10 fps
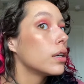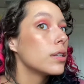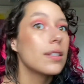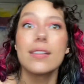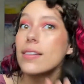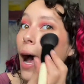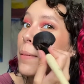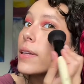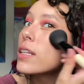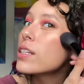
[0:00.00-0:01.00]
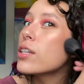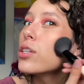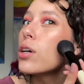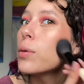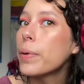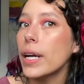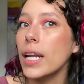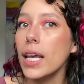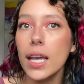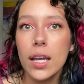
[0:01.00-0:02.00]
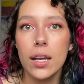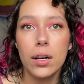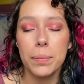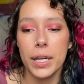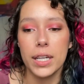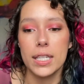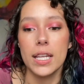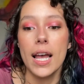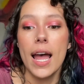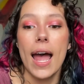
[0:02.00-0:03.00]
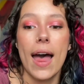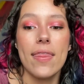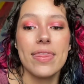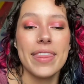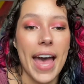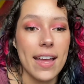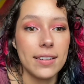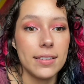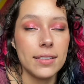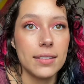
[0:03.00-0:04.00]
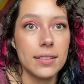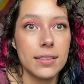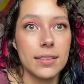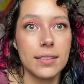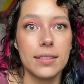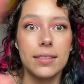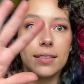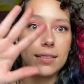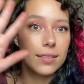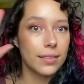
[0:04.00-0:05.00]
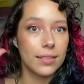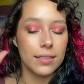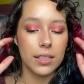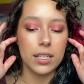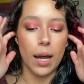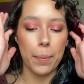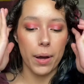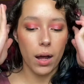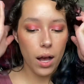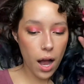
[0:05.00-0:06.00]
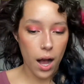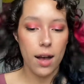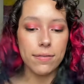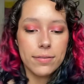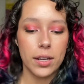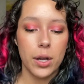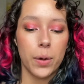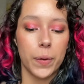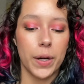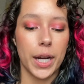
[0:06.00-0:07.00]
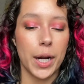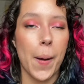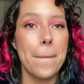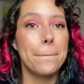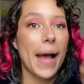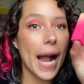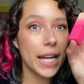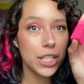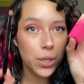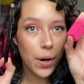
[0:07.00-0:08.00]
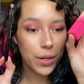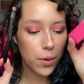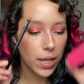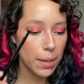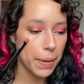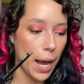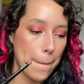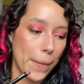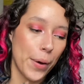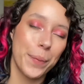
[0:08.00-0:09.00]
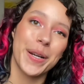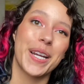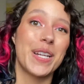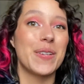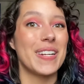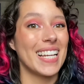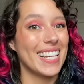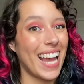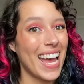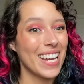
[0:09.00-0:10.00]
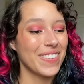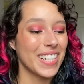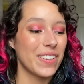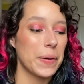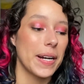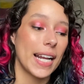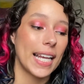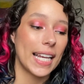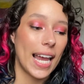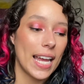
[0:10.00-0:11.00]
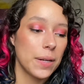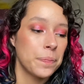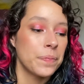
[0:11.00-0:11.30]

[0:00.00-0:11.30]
Stop it, this is so pretty. Oh my goodness. And then to top it all off, we're gonna go back into our nude lip combo, and we're gonna do it again. We're gonna wear it again.